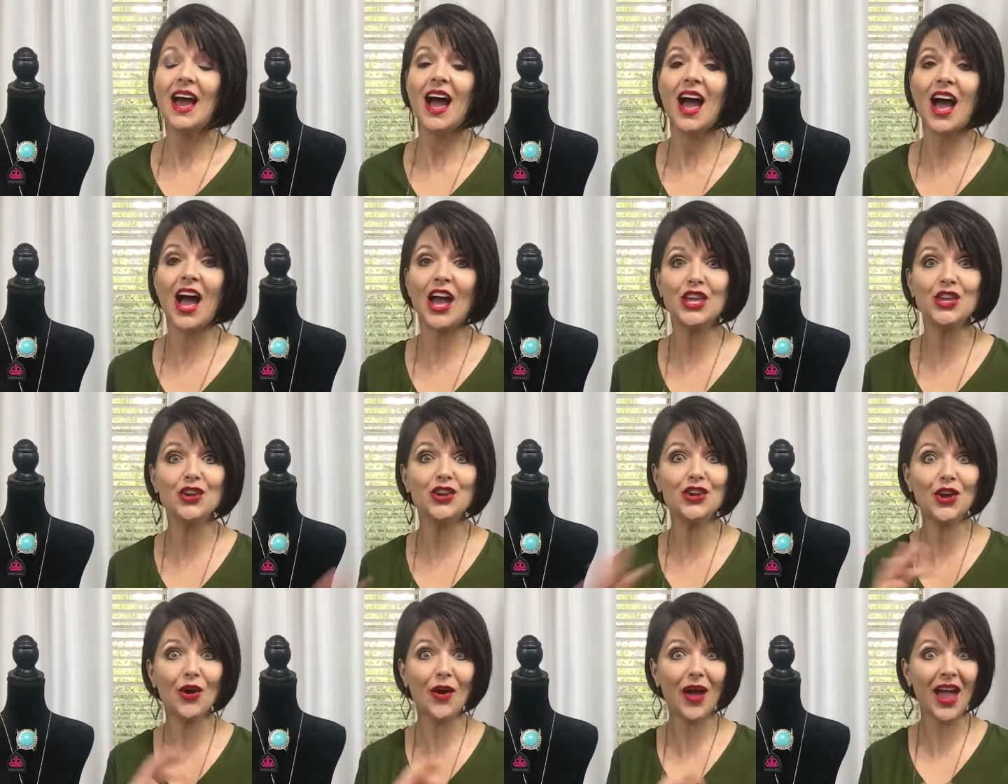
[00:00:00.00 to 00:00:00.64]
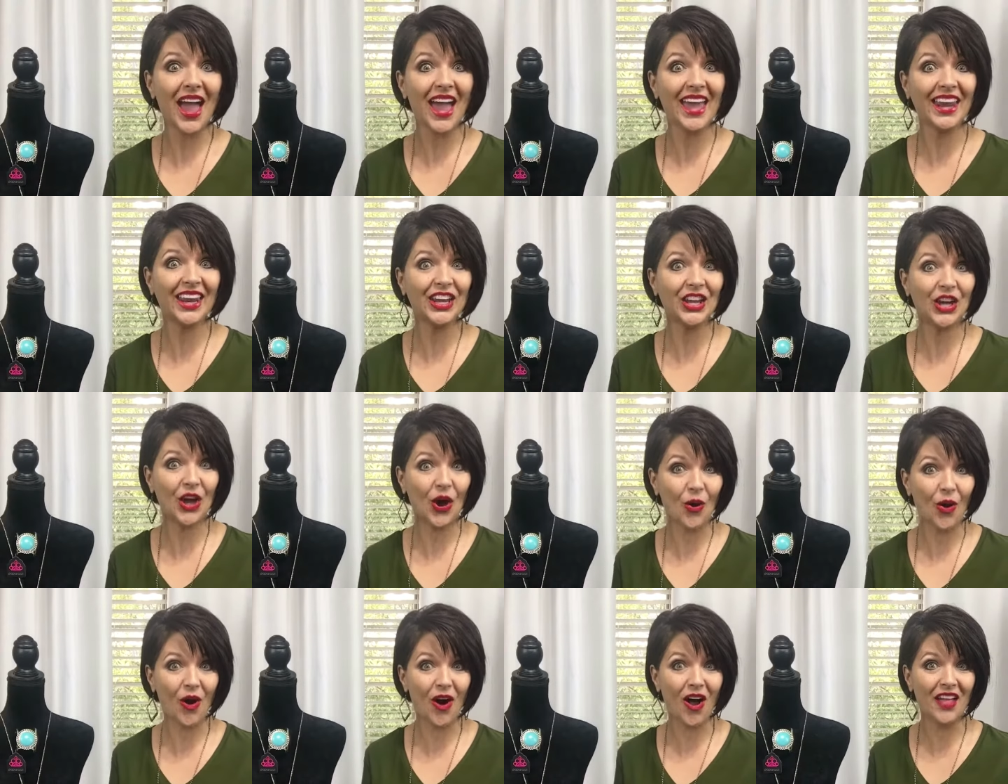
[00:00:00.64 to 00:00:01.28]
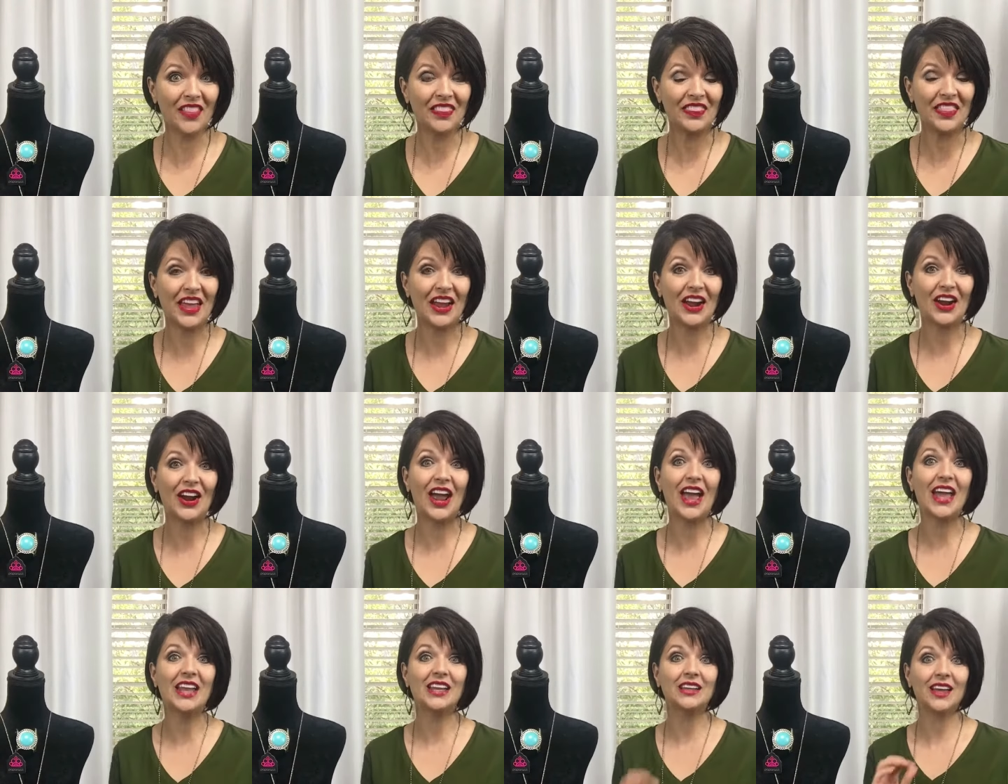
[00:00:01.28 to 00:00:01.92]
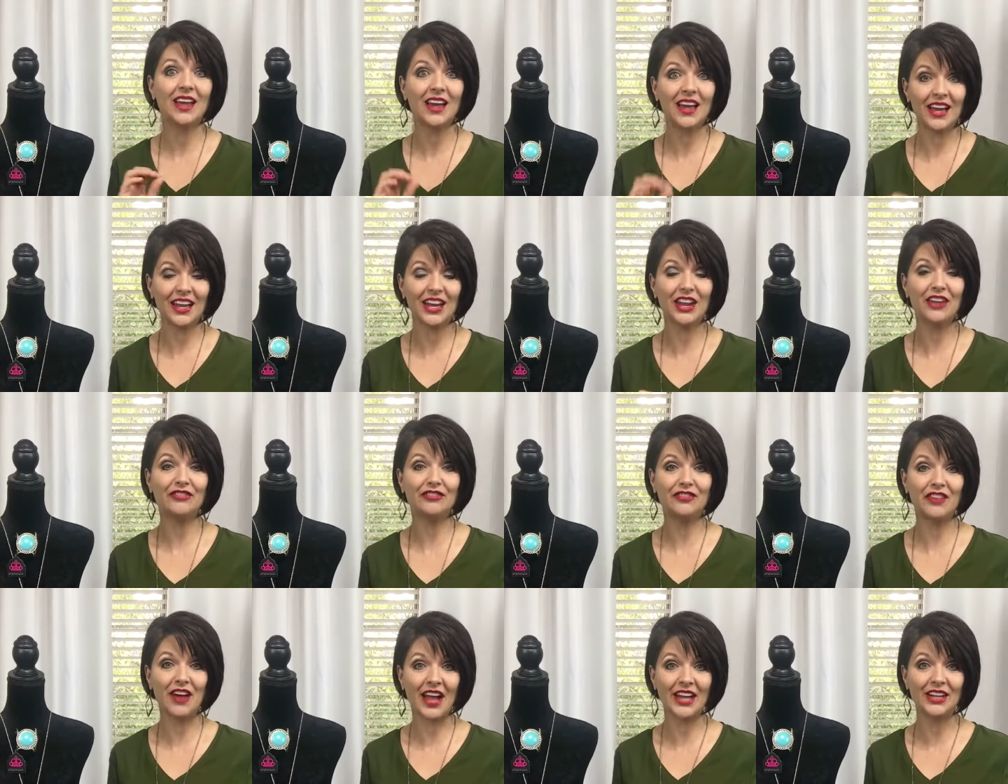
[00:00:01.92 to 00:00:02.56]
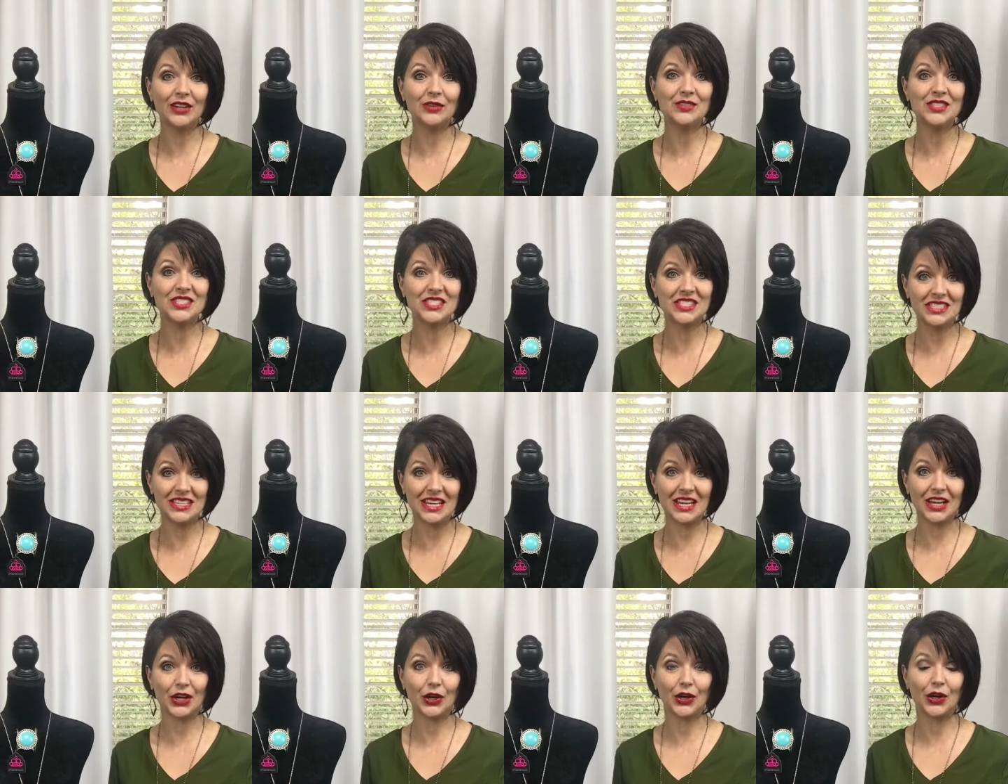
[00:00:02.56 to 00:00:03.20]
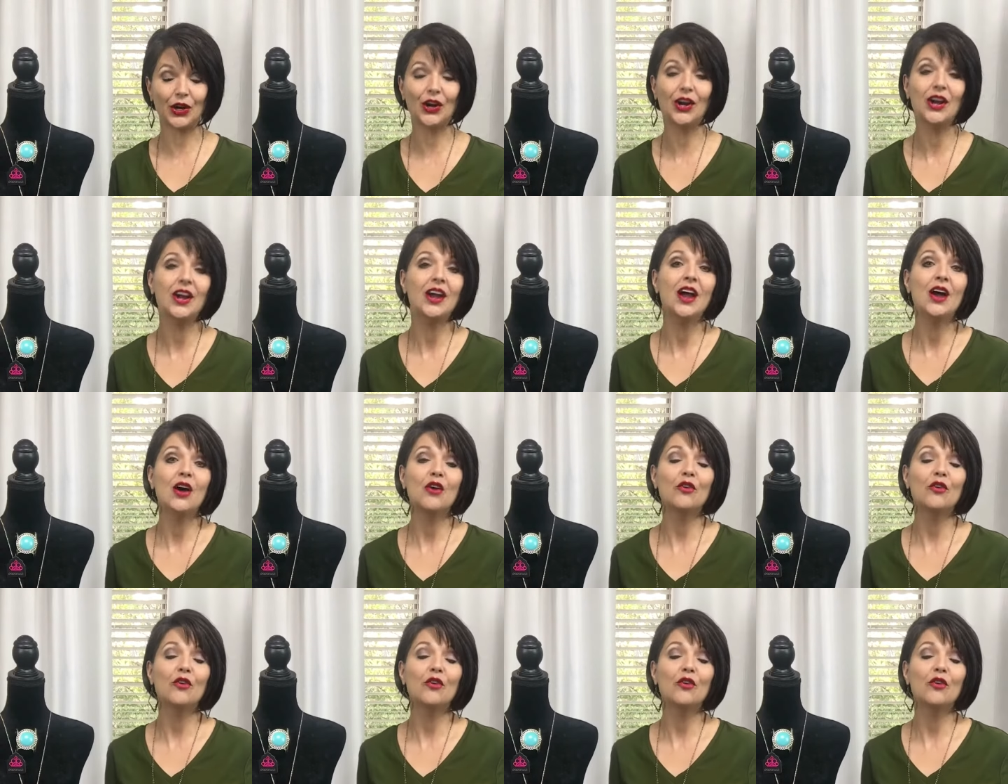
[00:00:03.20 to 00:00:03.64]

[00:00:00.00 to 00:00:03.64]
uh, you can go ahead and go on there and cut a vinyl sticker